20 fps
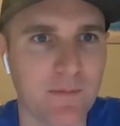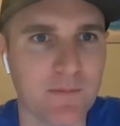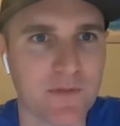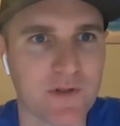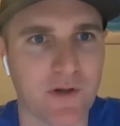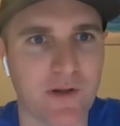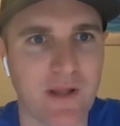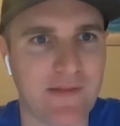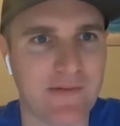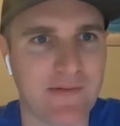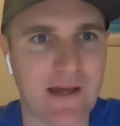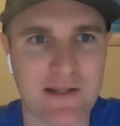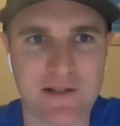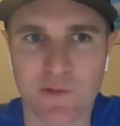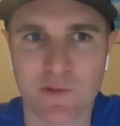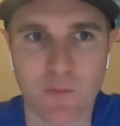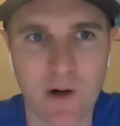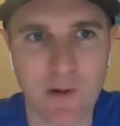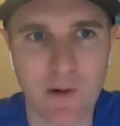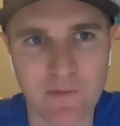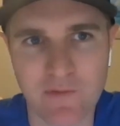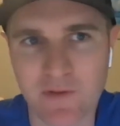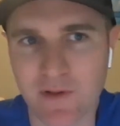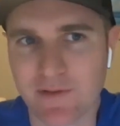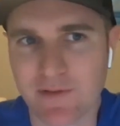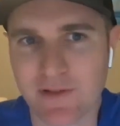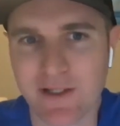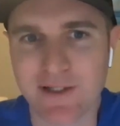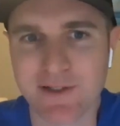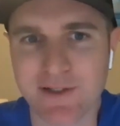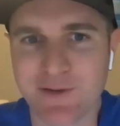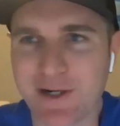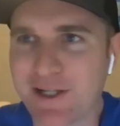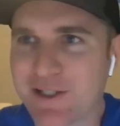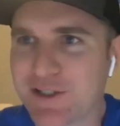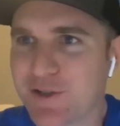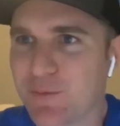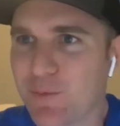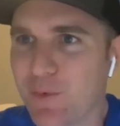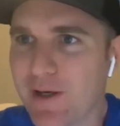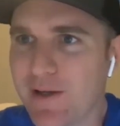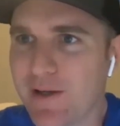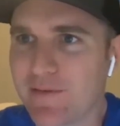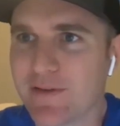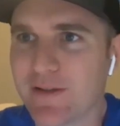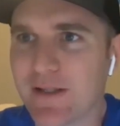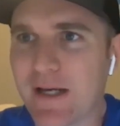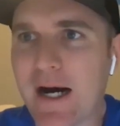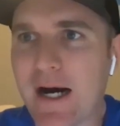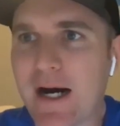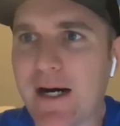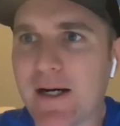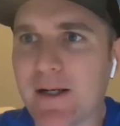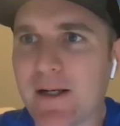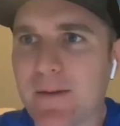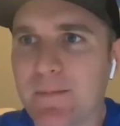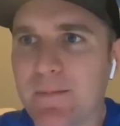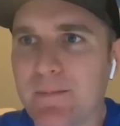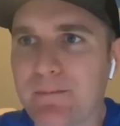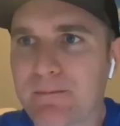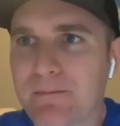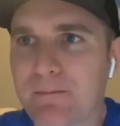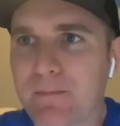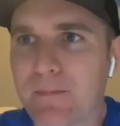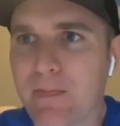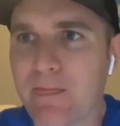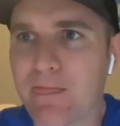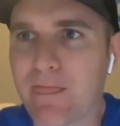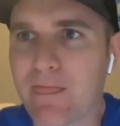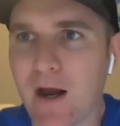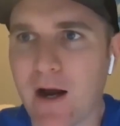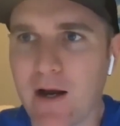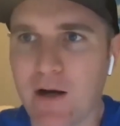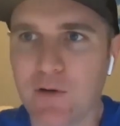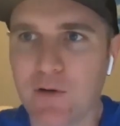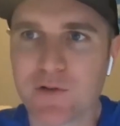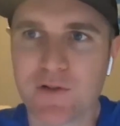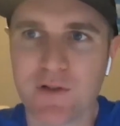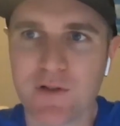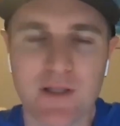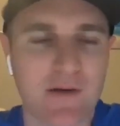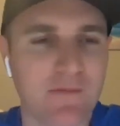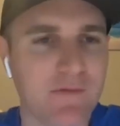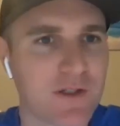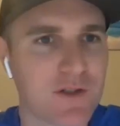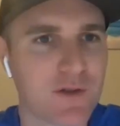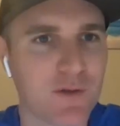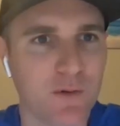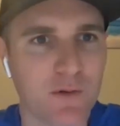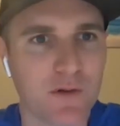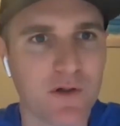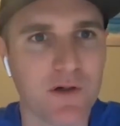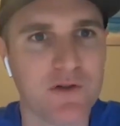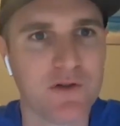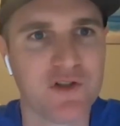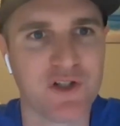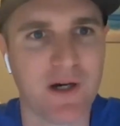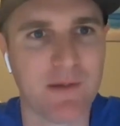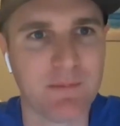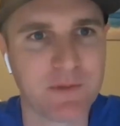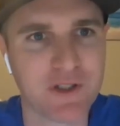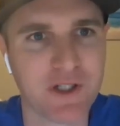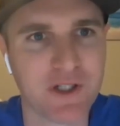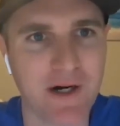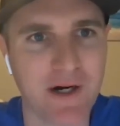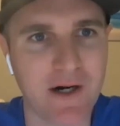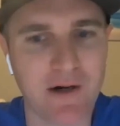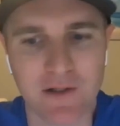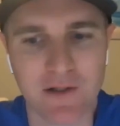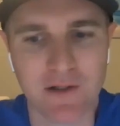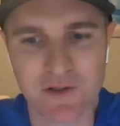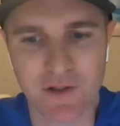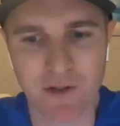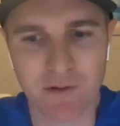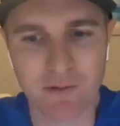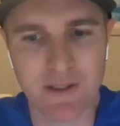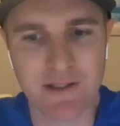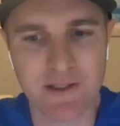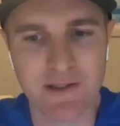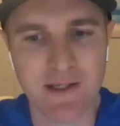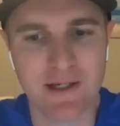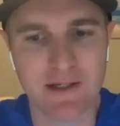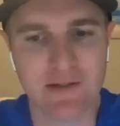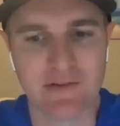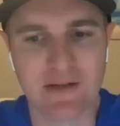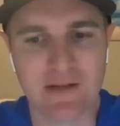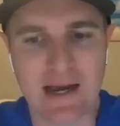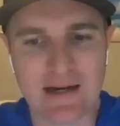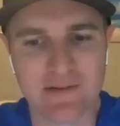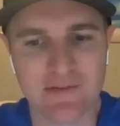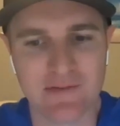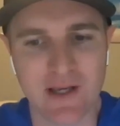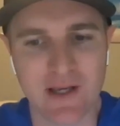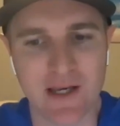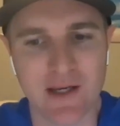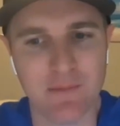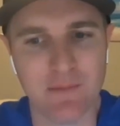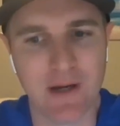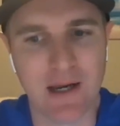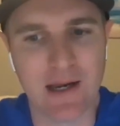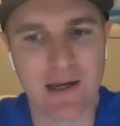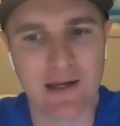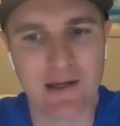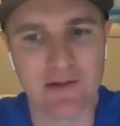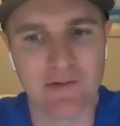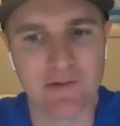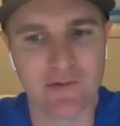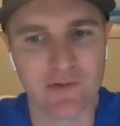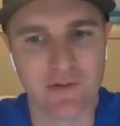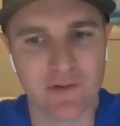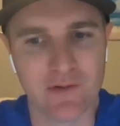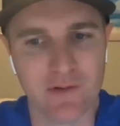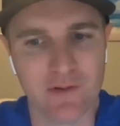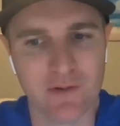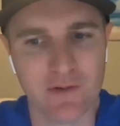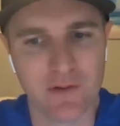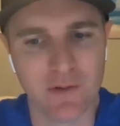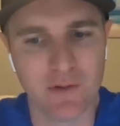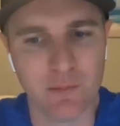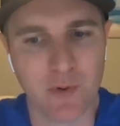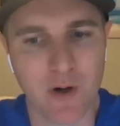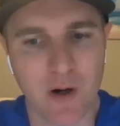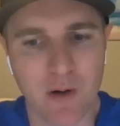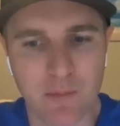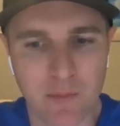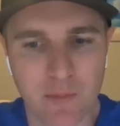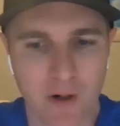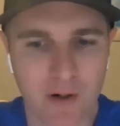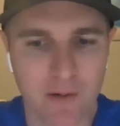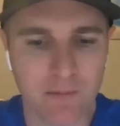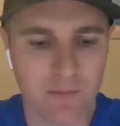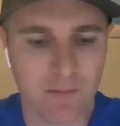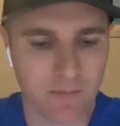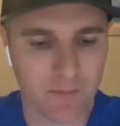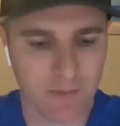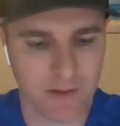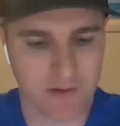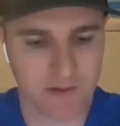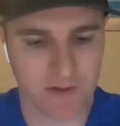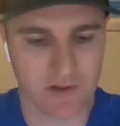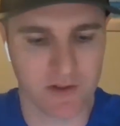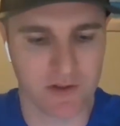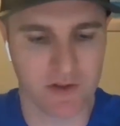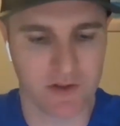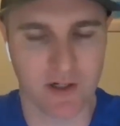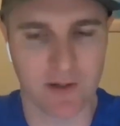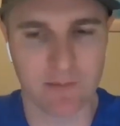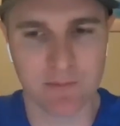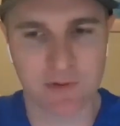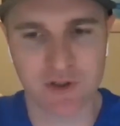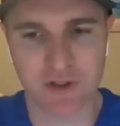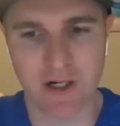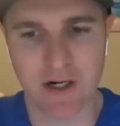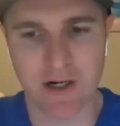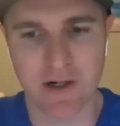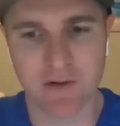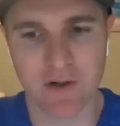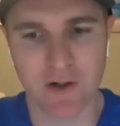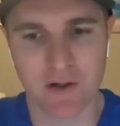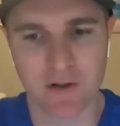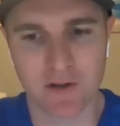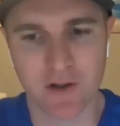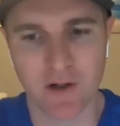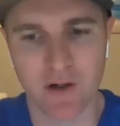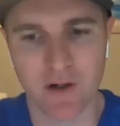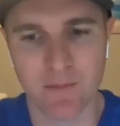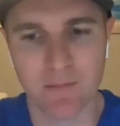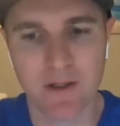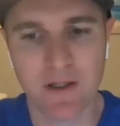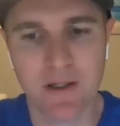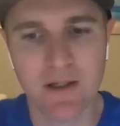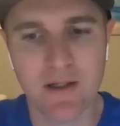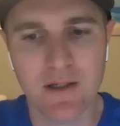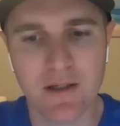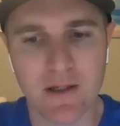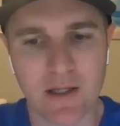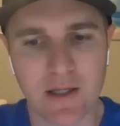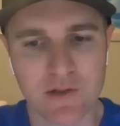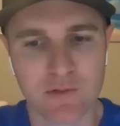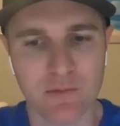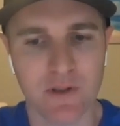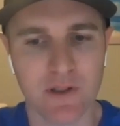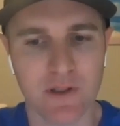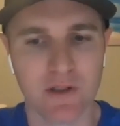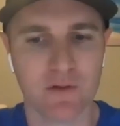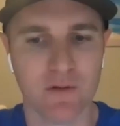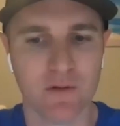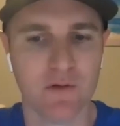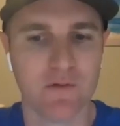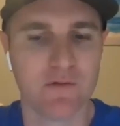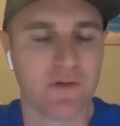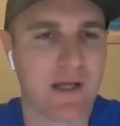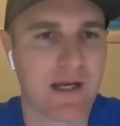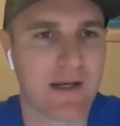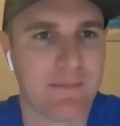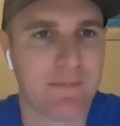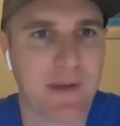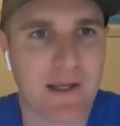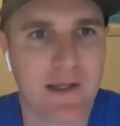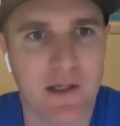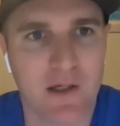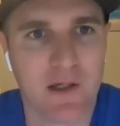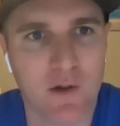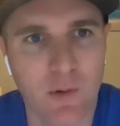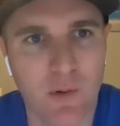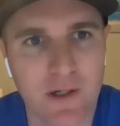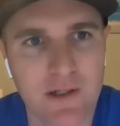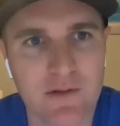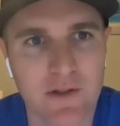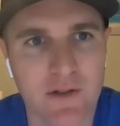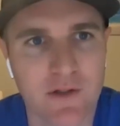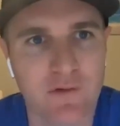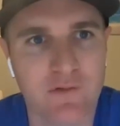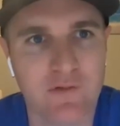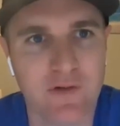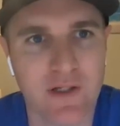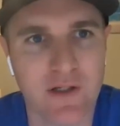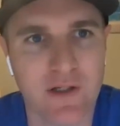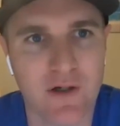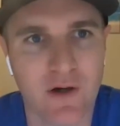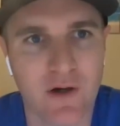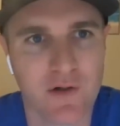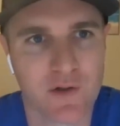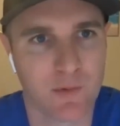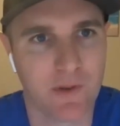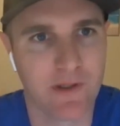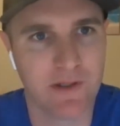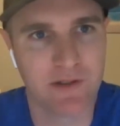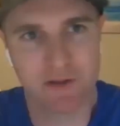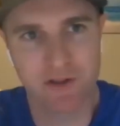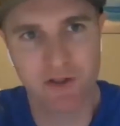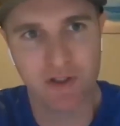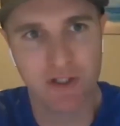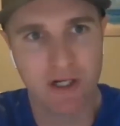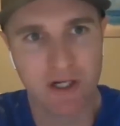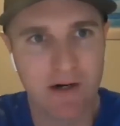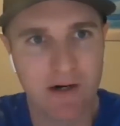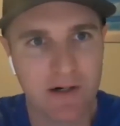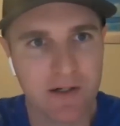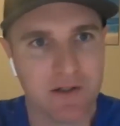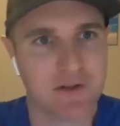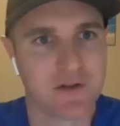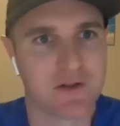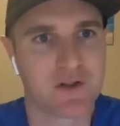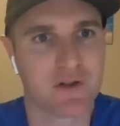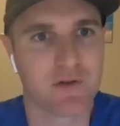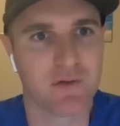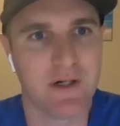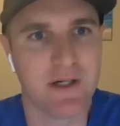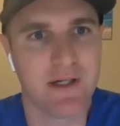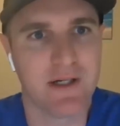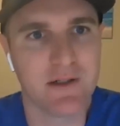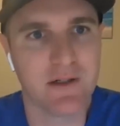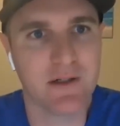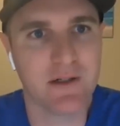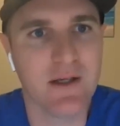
so that, that's yeah. the one we've got the integration with. Um, yeah. I also love this tool called JumpShare. It's not really the exact same as BombBomb. It's just jumpshare.com it's really cool for like making quick little videos where you're sharing your screen